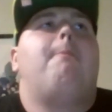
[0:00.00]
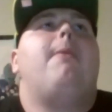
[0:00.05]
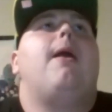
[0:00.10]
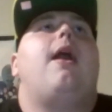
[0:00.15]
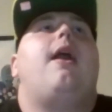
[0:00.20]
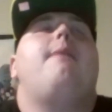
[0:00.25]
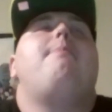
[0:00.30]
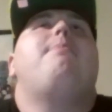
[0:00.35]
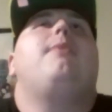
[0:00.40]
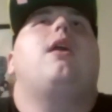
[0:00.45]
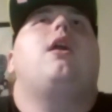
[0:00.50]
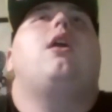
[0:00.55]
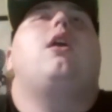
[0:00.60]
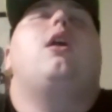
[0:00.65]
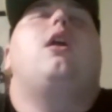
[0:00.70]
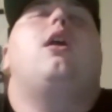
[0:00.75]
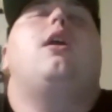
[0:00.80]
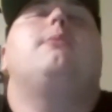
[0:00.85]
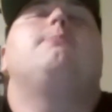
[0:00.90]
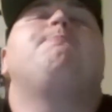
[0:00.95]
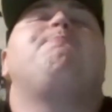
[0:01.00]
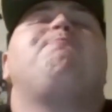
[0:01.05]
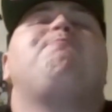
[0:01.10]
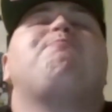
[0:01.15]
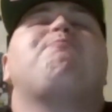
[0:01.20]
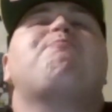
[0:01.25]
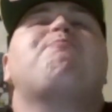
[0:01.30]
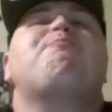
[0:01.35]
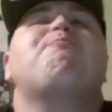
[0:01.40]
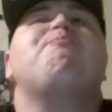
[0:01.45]
But um,
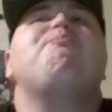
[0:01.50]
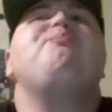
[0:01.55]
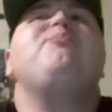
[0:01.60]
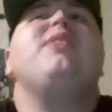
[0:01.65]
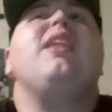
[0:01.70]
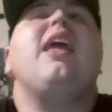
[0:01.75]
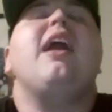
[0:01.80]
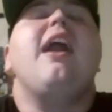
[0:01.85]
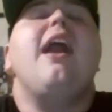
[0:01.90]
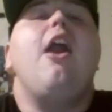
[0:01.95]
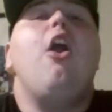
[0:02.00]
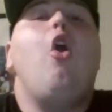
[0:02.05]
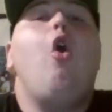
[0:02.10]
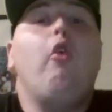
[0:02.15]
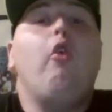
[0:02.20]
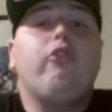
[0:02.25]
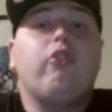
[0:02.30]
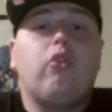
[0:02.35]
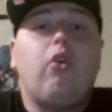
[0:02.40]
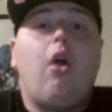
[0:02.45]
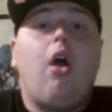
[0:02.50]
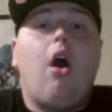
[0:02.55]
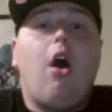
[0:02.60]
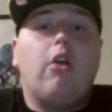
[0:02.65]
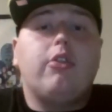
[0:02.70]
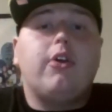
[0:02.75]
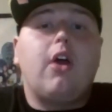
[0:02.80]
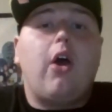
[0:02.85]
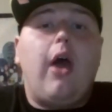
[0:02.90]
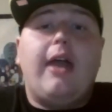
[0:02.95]

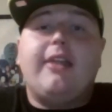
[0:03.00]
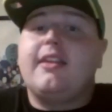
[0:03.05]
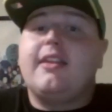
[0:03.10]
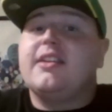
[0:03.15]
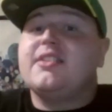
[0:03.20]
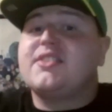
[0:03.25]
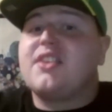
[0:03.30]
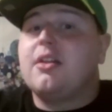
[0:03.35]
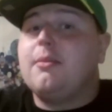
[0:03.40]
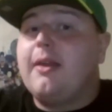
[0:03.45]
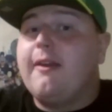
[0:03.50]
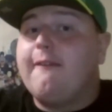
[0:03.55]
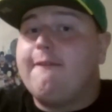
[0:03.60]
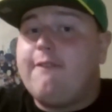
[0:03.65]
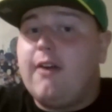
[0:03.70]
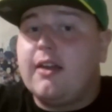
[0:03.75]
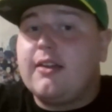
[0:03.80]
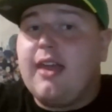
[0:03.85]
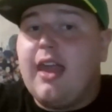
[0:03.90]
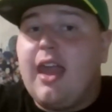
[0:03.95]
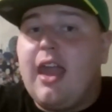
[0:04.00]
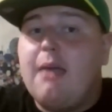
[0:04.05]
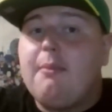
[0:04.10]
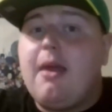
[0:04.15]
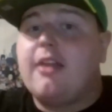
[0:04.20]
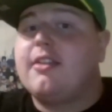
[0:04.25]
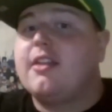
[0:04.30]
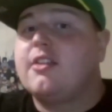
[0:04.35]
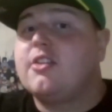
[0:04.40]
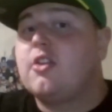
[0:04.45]
overall, though, I think it's going to be a fun
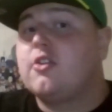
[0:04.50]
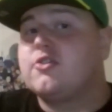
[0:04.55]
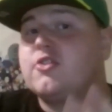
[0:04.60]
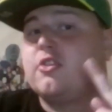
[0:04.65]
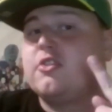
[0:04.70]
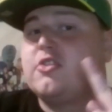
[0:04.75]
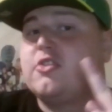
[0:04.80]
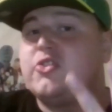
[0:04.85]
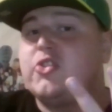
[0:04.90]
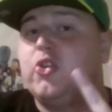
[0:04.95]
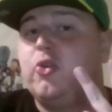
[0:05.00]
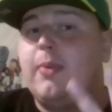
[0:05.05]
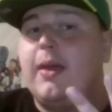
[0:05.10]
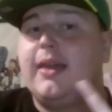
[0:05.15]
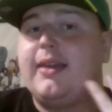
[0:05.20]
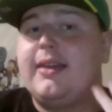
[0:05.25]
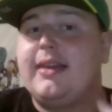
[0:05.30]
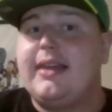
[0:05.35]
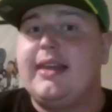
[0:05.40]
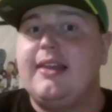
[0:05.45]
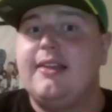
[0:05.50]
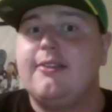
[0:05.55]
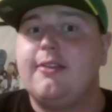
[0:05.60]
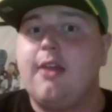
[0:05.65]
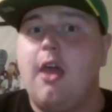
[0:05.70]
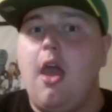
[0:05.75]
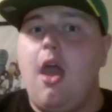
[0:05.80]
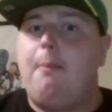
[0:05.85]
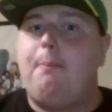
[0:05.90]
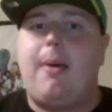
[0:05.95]
game. I think those are the two big
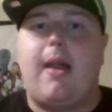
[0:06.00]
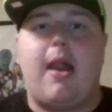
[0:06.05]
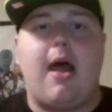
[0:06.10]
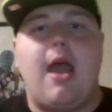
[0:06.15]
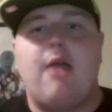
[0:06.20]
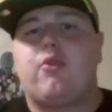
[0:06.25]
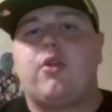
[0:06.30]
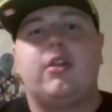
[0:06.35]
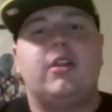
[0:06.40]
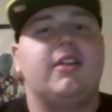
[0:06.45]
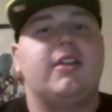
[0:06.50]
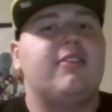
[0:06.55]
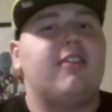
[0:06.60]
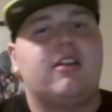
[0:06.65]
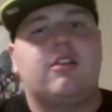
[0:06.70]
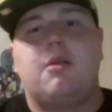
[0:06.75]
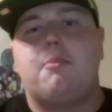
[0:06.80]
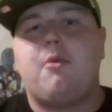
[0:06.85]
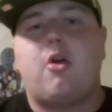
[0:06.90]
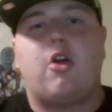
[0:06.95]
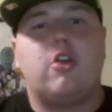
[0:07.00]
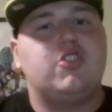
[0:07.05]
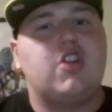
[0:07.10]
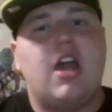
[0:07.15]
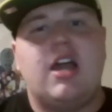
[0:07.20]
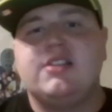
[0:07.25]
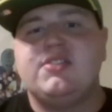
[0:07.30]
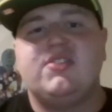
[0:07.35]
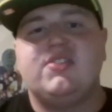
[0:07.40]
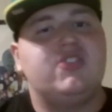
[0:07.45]
keys. But I really think Lamar
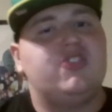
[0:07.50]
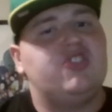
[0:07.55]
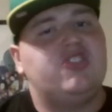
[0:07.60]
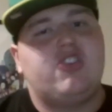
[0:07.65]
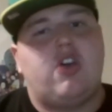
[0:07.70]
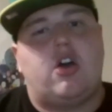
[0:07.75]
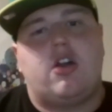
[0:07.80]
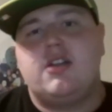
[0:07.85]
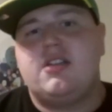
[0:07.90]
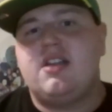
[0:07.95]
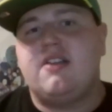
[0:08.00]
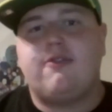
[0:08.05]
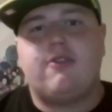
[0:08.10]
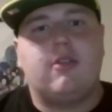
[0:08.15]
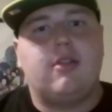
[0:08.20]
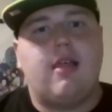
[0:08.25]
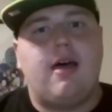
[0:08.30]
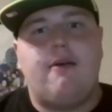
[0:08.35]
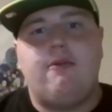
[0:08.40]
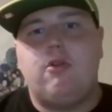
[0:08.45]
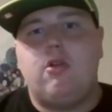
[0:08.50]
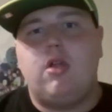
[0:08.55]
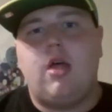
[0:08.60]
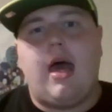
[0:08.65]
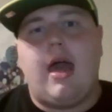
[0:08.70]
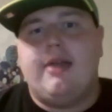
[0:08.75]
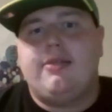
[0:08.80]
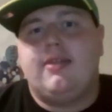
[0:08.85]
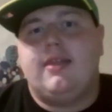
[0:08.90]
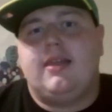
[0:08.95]
Jackson's just on a different
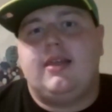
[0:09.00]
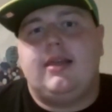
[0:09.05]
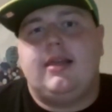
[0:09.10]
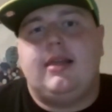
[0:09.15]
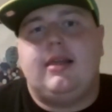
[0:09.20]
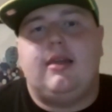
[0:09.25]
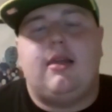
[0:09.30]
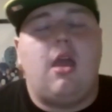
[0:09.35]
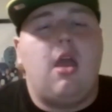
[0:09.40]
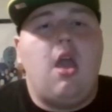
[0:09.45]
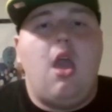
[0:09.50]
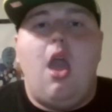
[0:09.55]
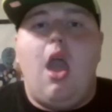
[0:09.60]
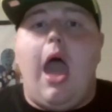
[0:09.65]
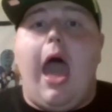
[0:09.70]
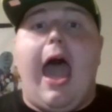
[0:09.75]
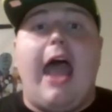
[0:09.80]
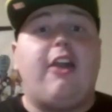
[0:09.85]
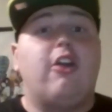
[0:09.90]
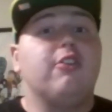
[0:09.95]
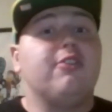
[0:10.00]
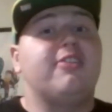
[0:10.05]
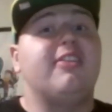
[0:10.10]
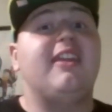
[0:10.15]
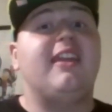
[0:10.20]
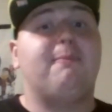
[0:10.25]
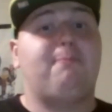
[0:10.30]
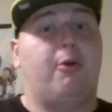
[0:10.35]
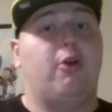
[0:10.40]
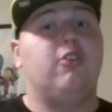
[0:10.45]
level. I think he, I don't
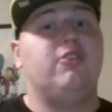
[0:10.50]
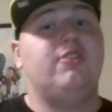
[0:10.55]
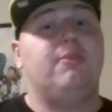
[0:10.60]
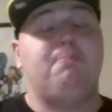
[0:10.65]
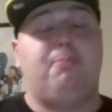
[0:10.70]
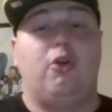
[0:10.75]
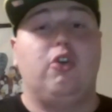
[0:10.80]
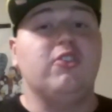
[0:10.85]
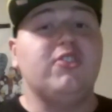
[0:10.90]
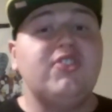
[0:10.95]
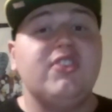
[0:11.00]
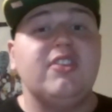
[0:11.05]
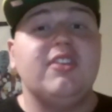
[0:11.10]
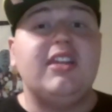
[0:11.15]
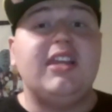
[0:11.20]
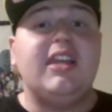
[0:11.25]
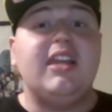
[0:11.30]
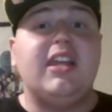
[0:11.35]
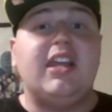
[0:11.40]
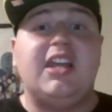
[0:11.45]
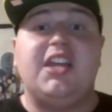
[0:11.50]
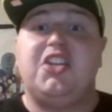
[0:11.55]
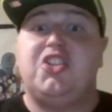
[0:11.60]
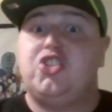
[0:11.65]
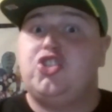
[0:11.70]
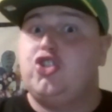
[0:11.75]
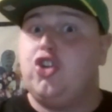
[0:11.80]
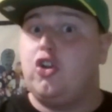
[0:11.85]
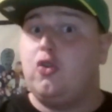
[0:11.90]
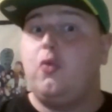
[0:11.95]
think pers- personally he
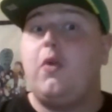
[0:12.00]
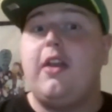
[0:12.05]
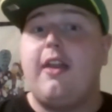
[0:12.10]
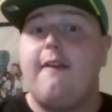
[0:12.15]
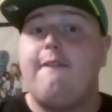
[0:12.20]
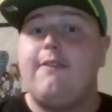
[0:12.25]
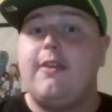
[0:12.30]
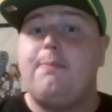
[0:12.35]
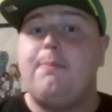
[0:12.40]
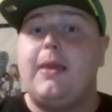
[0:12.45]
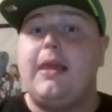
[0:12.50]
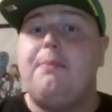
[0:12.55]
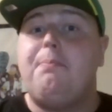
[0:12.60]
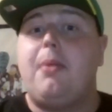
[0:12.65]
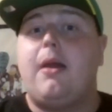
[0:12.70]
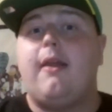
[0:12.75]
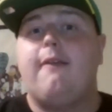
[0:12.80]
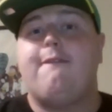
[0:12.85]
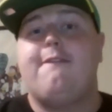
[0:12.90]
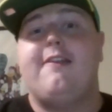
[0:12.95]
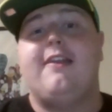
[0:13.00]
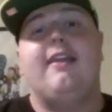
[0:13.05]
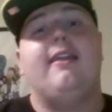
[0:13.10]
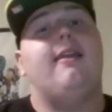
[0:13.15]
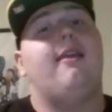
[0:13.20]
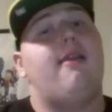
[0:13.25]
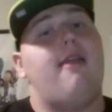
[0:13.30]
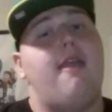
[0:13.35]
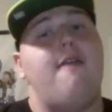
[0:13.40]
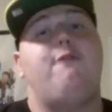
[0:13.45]
shouldn't win MVP. But if
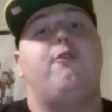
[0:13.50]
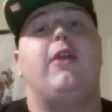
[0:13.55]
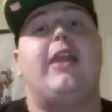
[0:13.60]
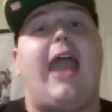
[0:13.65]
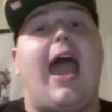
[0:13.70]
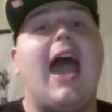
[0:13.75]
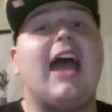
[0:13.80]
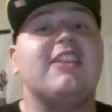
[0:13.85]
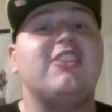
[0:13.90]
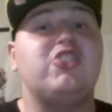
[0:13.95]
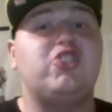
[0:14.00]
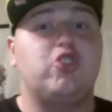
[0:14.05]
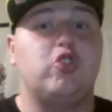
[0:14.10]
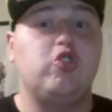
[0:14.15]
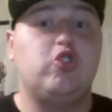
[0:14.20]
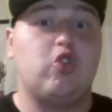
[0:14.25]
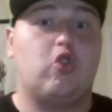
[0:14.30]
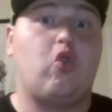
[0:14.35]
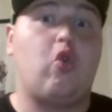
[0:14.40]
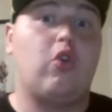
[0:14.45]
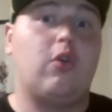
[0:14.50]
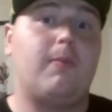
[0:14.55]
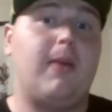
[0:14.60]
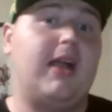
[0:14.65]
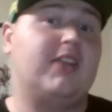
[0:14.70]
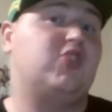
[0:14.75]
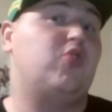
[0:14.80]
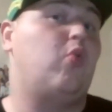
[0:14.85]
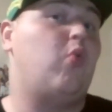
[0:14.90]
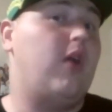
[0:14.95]
he, if we had to choose a
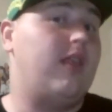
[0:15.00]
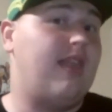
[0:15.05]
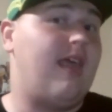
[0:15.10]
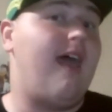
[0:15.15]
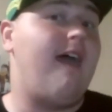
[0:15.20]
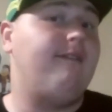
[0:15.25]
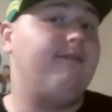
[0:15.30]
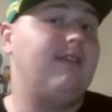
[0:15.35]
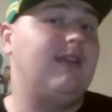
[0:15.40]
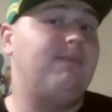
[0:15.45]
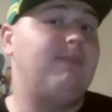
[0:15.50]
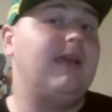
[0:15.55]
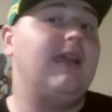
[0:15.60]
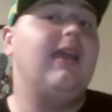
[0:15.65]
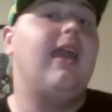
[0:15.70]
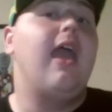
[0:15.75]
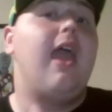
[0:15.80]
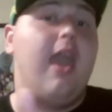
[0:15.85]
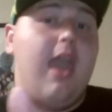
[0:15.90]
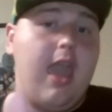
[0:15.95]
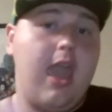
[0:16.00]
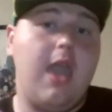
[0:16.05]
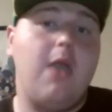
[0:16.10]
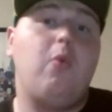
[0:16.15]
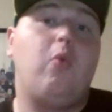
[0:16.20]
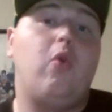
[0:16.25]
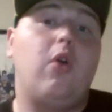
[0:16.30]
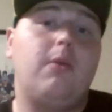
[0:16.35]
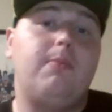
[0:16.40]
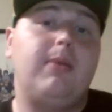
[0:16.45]
quarterback to win the MVP,
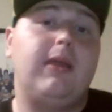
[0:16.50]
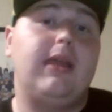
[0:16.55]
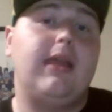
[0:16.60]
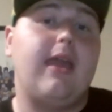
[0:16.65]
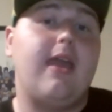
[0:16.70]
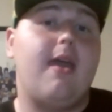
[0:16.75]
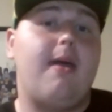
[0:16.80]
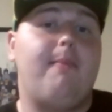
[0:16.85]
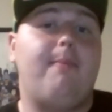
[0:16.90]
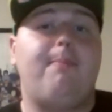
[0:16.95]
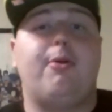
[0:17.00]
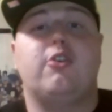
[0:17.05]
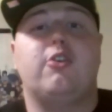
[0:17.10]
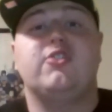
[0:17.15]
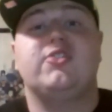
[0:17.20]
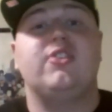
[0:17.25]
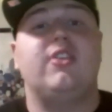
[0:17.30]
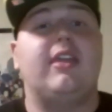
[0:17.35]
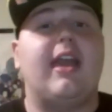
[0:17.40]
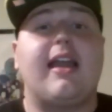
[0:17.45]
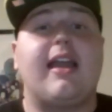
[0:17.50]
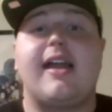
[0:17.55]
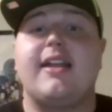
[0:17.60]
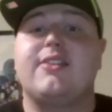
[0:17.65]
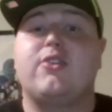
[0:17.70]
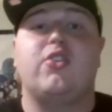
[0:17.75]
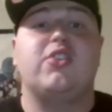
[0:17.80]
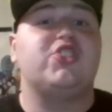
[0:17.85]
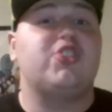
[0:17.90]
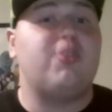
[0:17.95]
it would be him. Personally, I
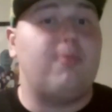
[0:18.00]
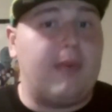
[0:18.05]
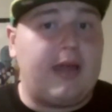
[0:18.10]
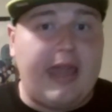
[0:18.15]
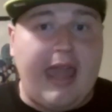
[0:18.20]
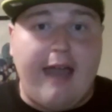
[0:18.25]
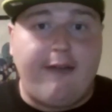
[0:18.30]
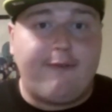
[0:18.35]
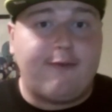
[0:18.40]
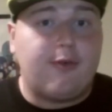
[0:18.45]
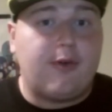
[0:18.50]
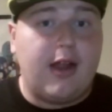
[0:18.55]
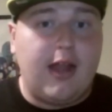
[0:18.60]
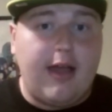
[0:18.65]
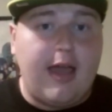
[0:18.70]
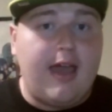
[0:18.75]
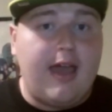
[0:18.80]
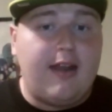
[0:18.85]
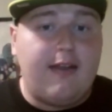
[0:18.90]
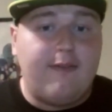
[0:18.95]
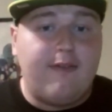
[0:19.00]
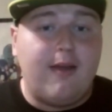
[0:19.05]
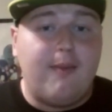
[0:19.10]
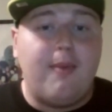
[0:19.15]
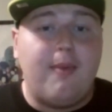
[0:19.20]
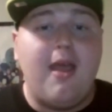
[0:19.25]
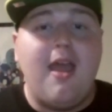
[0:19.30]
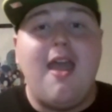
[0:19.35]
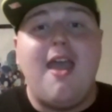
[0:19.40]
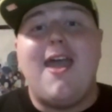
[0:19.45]
got Christian McCaffrey ahead of
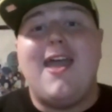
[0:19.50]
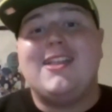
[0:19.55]
him.